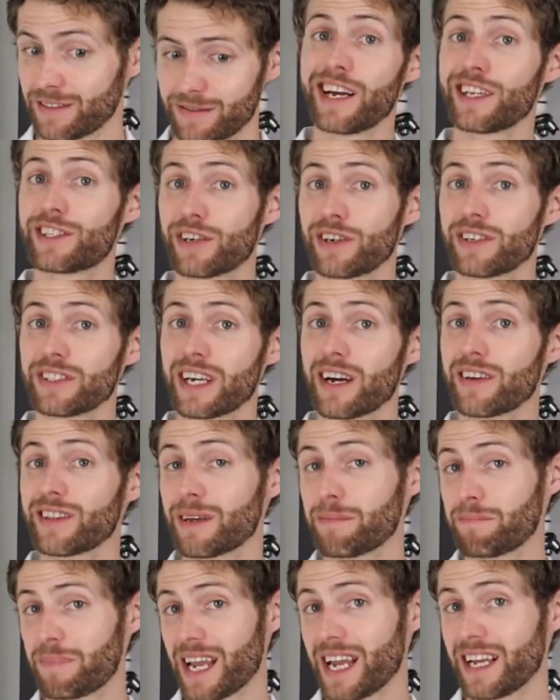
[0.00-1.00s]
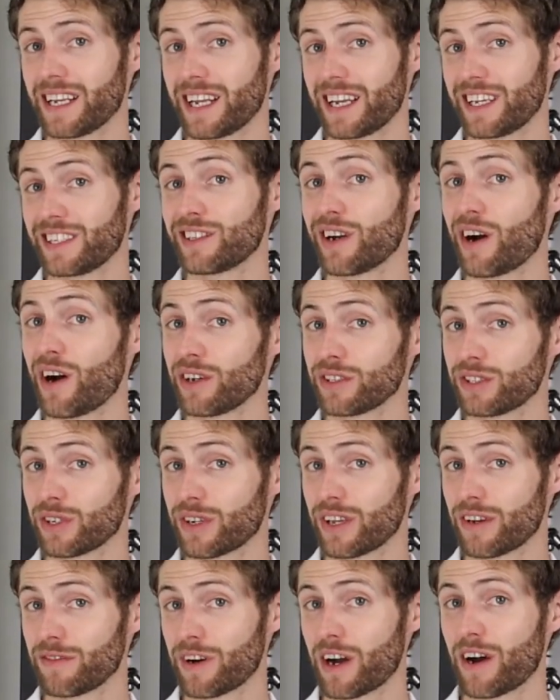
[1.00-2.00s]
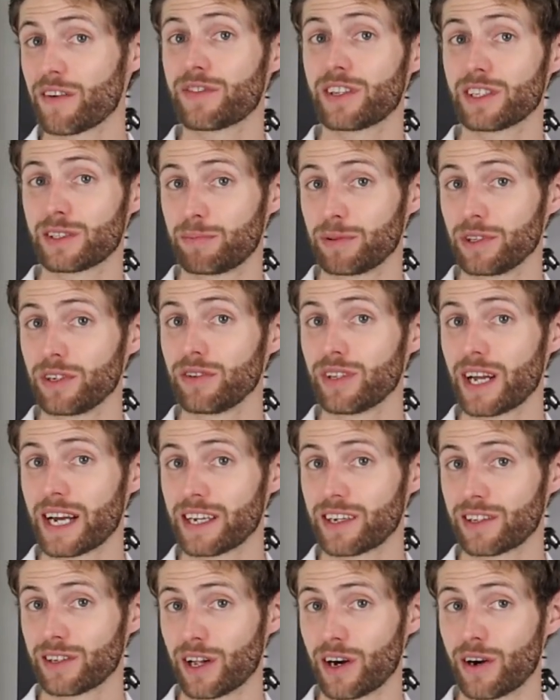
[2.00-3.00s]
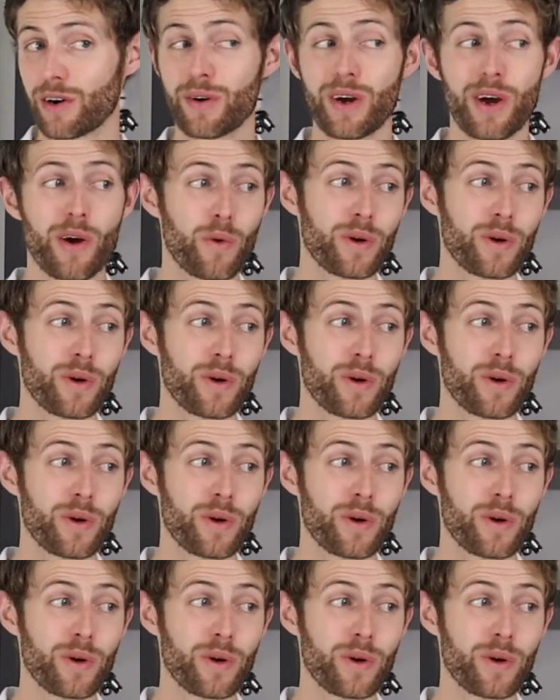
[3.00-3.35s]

It turns out that Band-Aids also give off this blue light glow,